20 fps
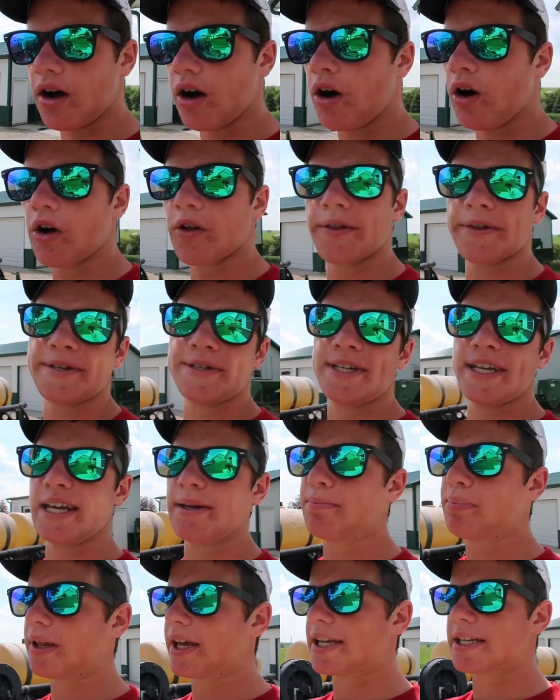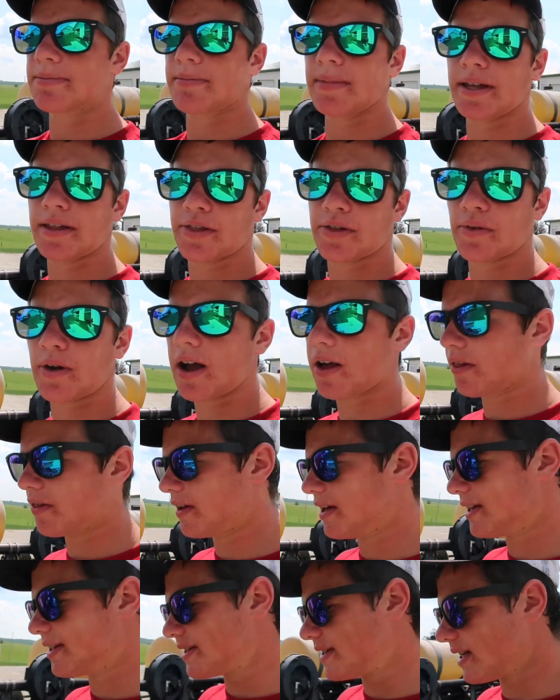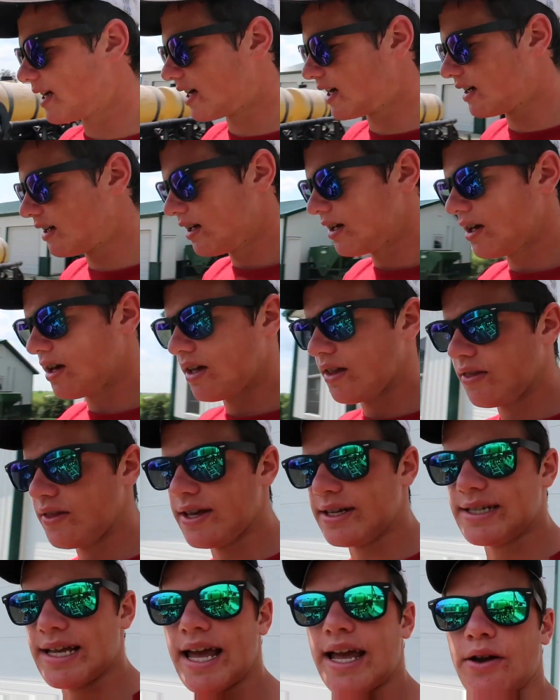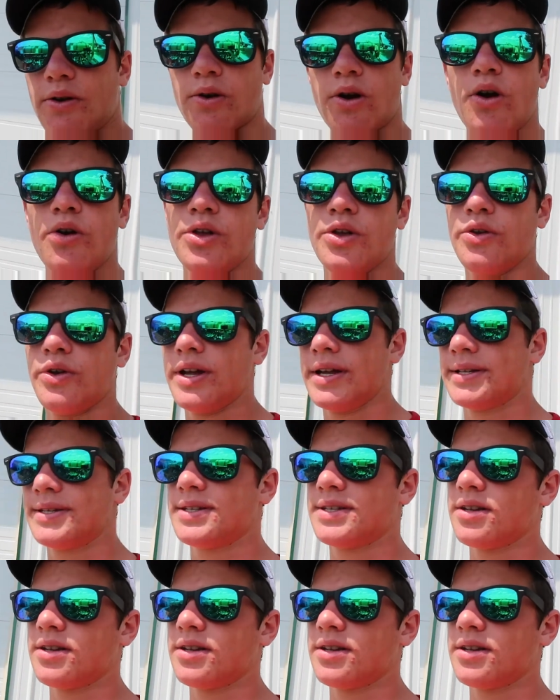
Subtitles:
all the seed placement throughout these 8-row units.